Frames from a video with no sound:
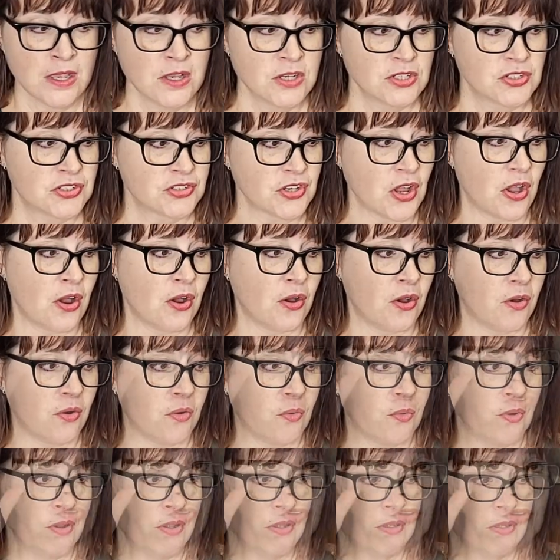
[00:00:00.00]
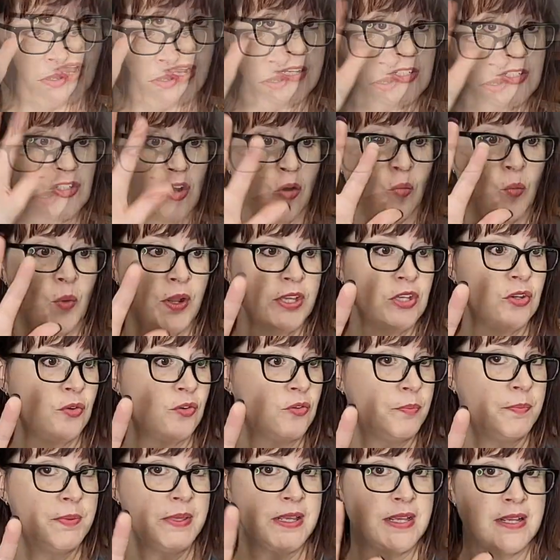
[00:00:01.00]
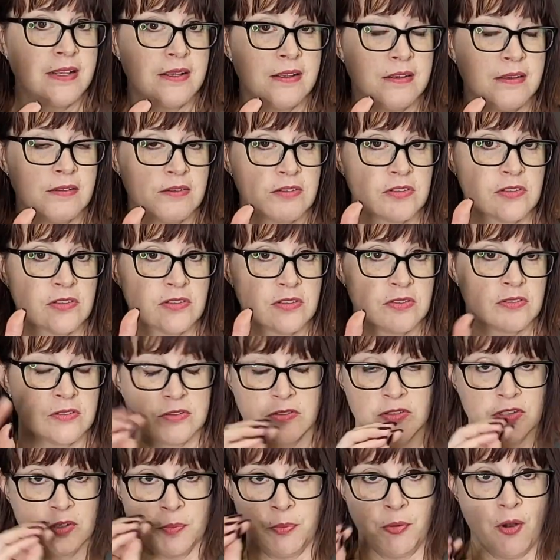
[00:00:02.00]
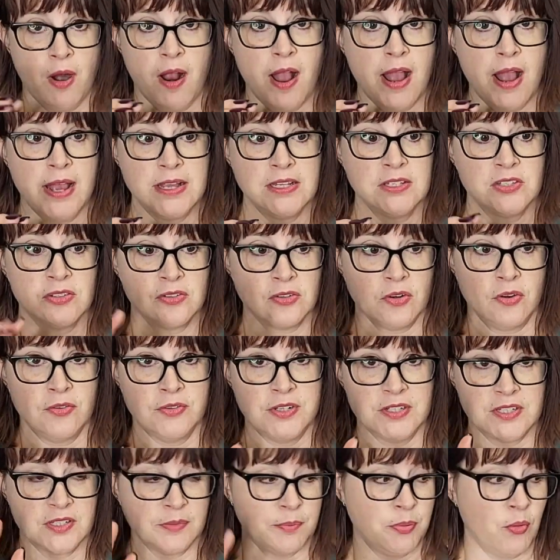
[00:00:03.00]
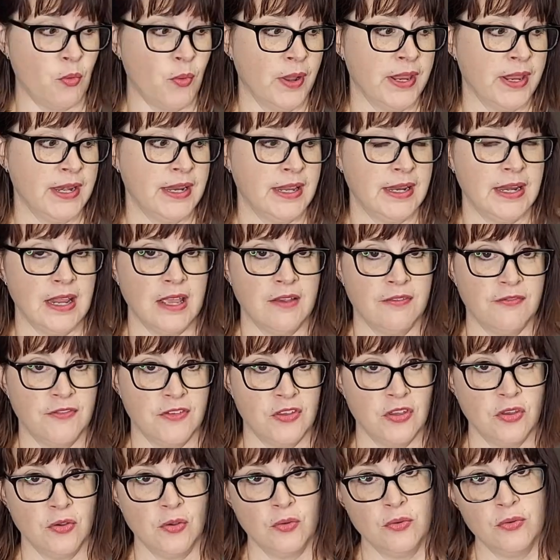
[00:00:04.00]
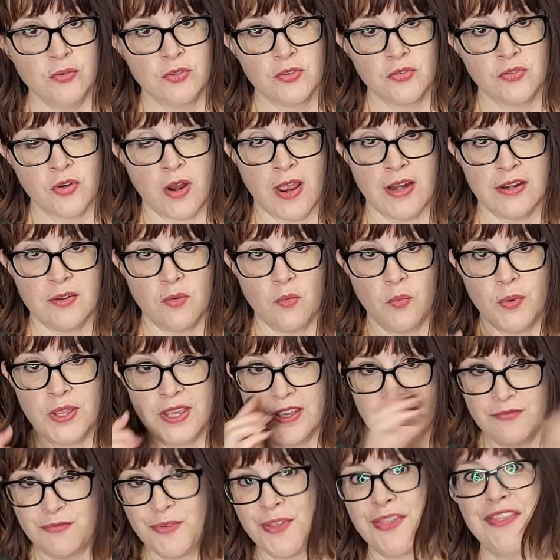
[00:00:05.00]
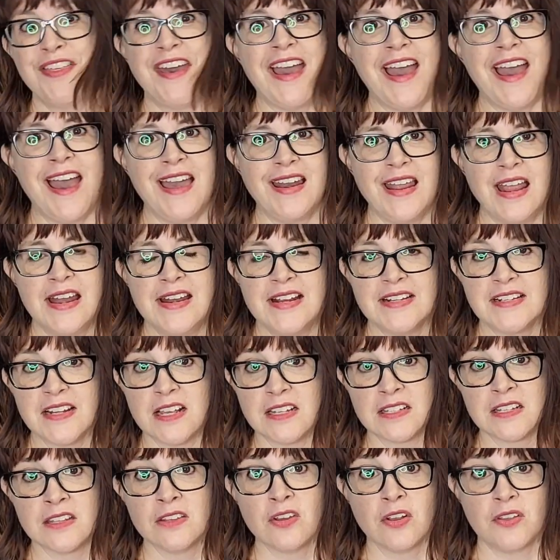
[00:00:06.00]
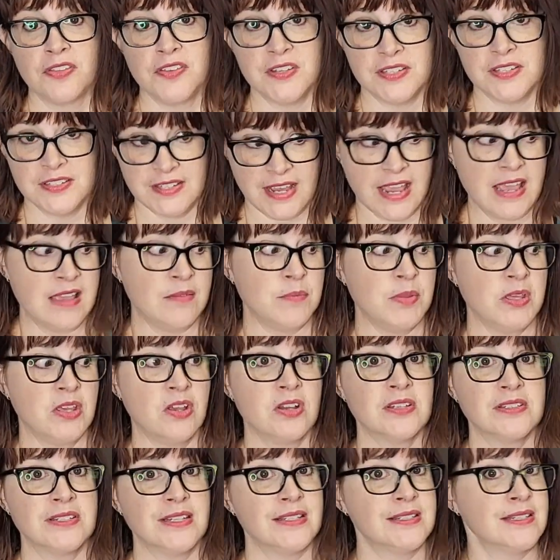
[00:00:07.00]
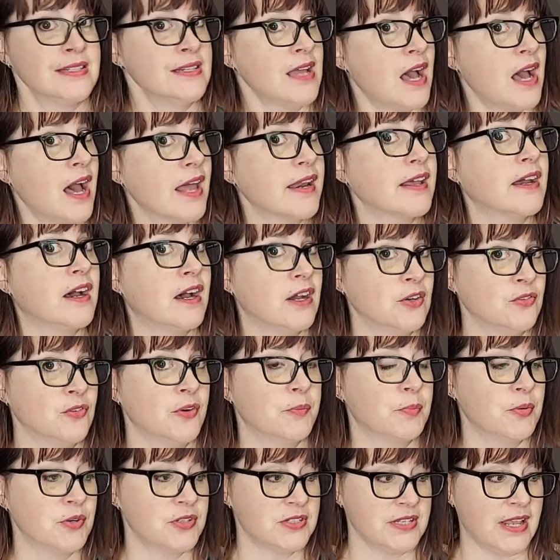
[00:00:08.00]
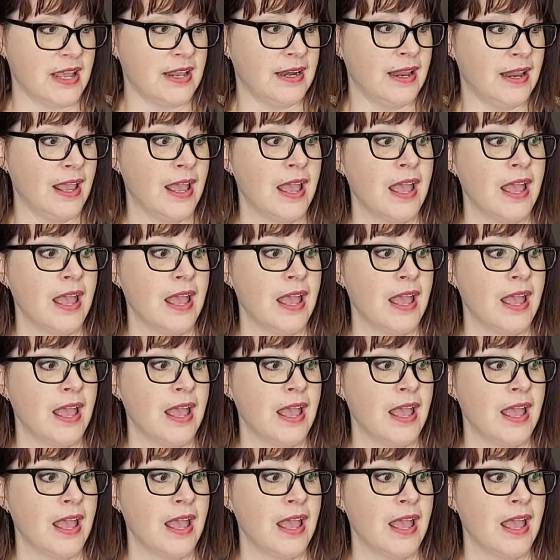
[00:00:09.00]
So I don't want you to be surprised or disappointed if you try to weave with that and it doesn't look the same, because it's not 100%.